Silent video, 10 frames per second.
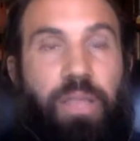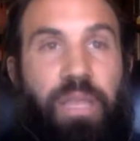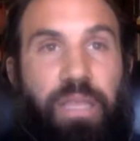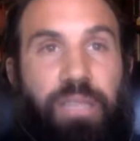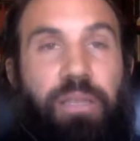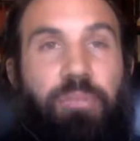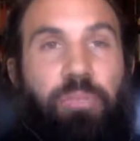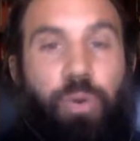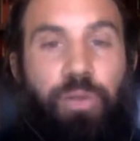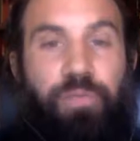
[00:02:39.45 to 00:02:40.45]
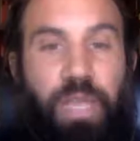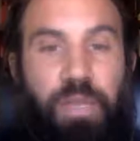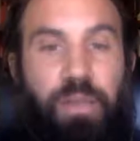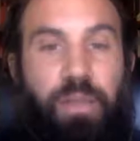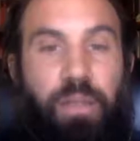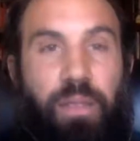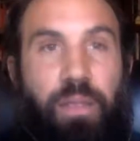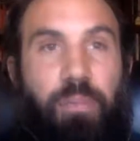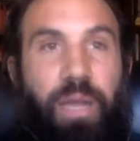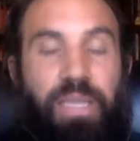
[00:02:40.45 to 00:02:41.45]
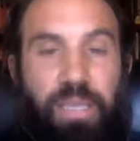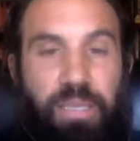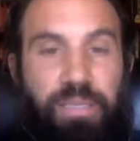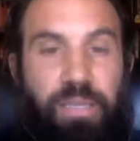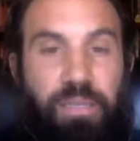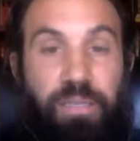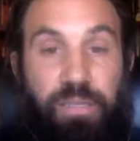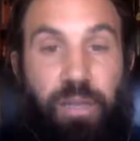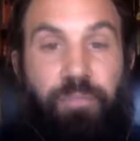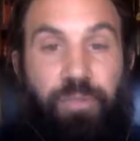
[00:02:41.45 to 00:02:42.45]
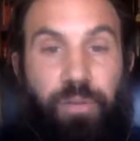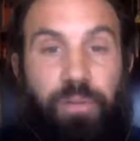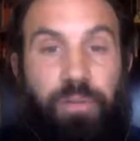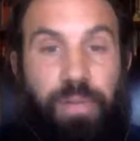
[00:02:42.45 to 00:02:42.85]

that isn't motivated by easing discomfort.